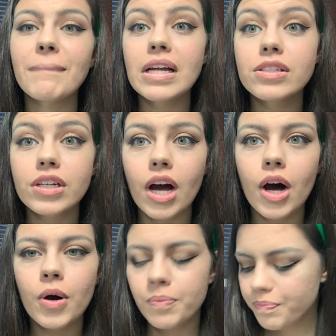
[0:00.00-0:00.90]
to
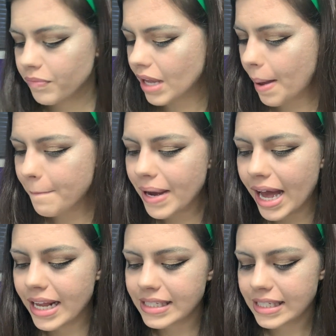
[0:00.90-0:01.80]
go.
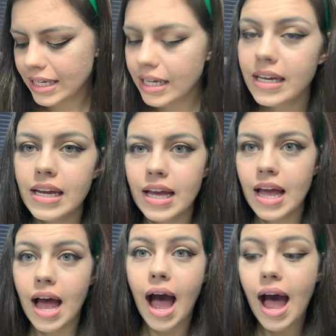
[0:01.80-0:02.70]
But
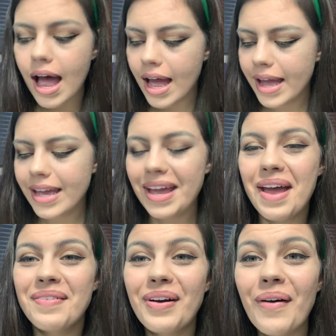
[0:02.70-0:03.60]
I
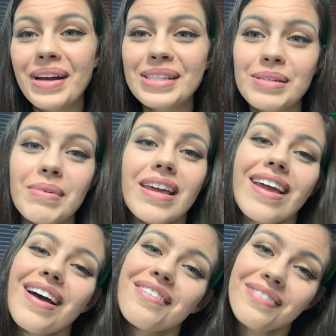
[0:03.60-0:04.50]
am going to be
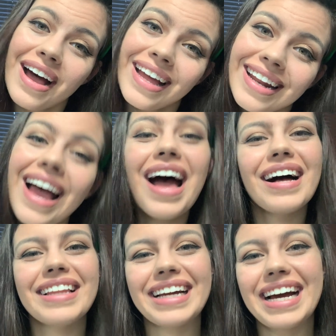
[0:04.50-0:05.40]
fun,
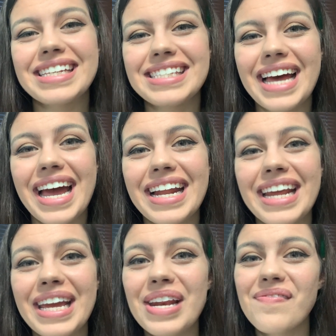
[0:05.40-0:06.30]
like I said
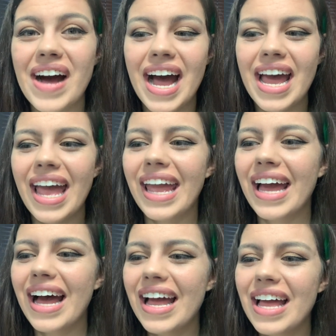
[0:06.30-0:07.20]
in my
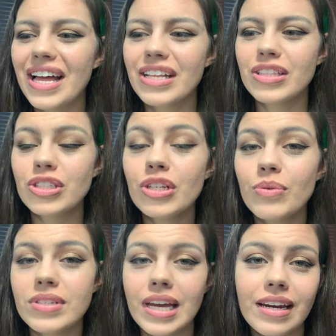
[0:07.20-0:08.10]

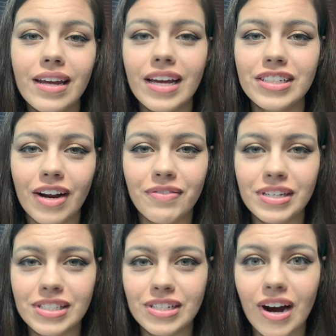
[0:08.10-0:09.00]
using Jeffree
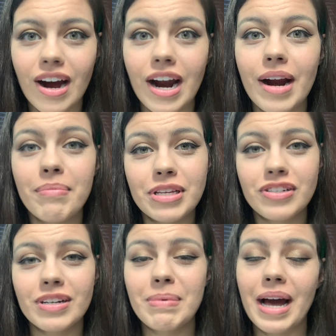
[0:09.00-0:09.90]
Star
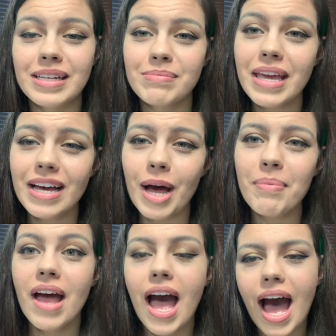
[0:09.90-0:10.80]
mystery box makeup.
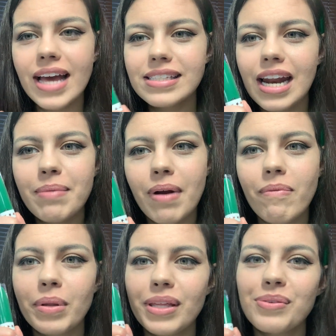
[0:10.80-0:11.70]
I said I'd
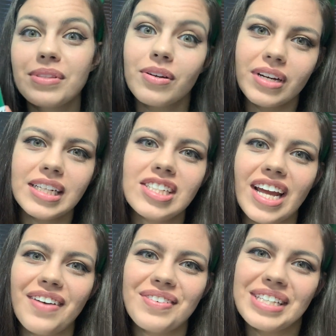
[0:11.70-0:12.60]
probably use the green
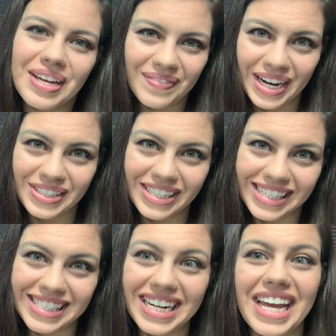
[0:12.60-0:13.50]
shade for St.
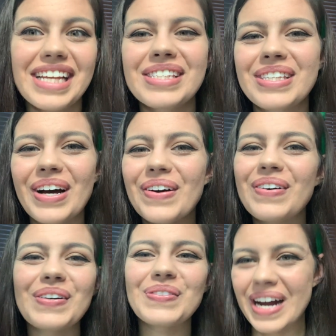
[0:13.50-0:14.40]
Patrick's Day, so
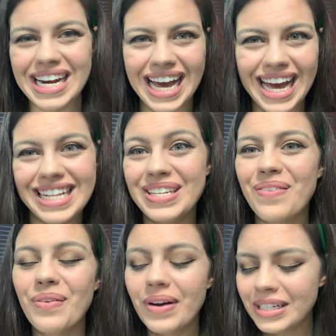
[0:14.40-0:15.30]
why not? So I'm
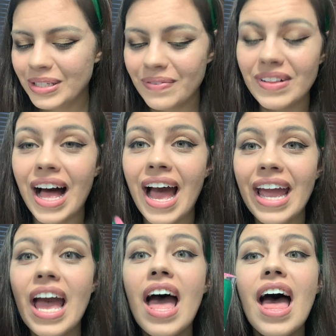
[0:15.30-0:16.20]
going to apply
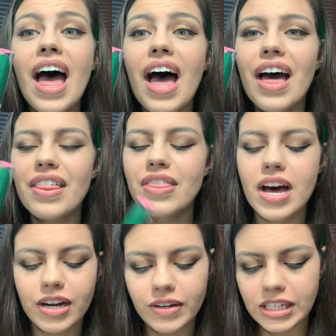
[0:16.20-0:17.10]

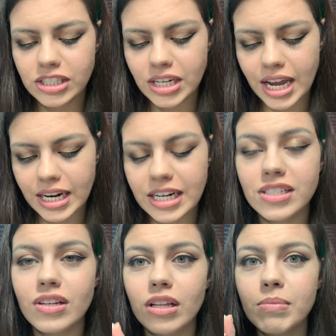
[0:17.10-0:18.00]
the green shade. It is
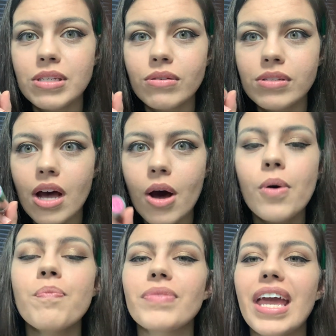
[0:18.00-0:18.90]
called
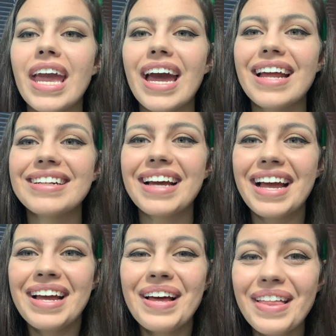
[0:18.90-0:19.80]
Mistletoe, and
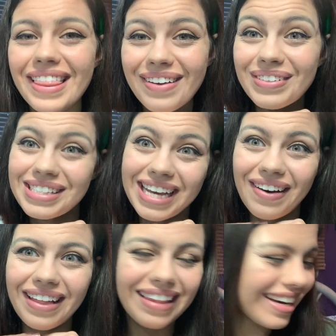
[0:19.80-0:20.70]
we'll see how
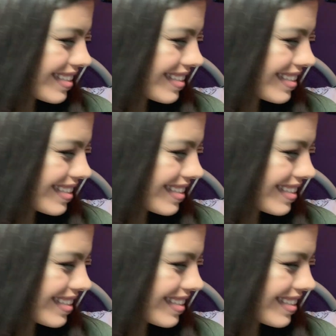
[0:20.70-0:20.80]
that looks.